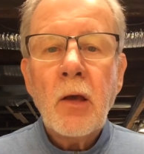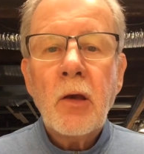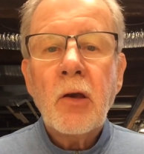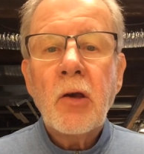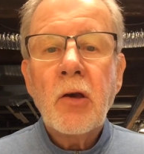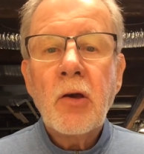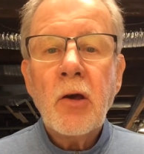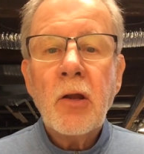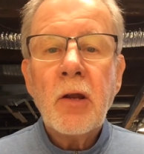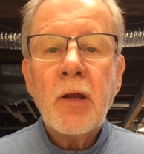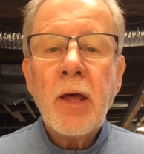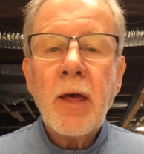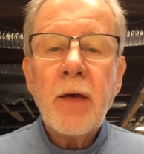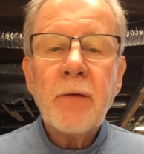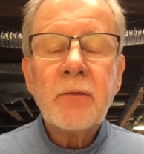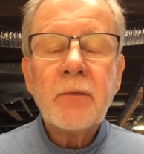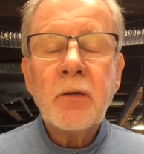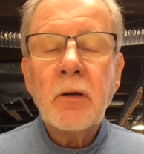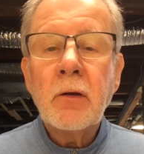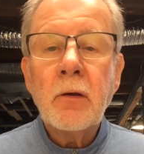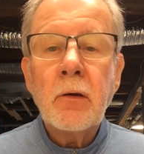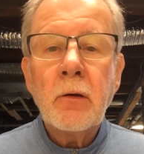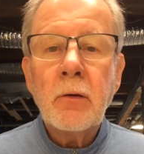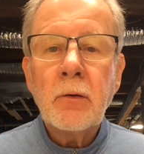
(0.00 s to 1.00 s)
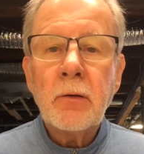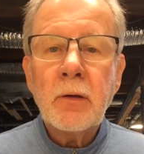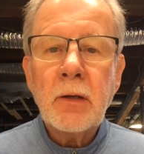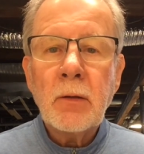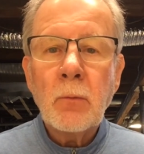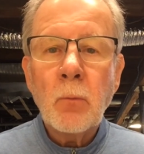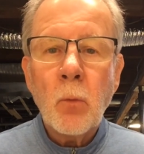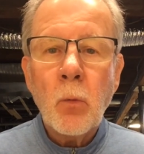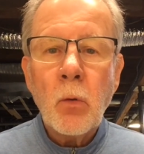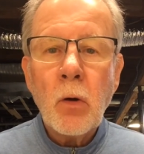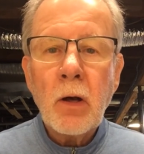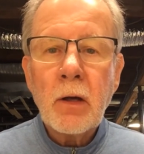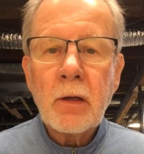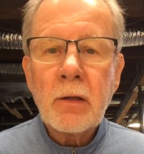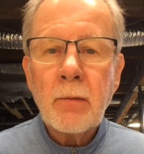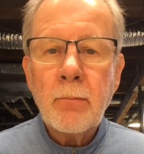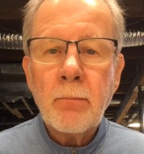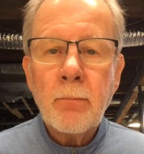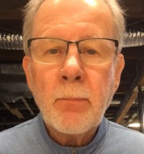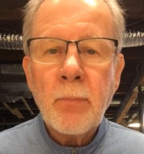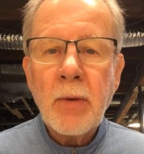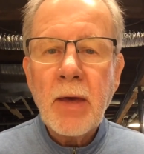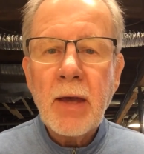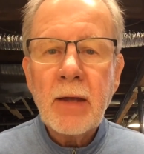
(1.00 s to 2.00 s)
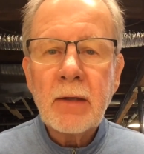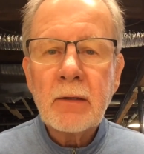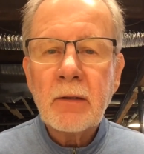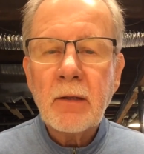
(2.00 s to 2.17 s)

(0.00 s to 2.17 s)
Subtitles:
Good afternoon and welcome back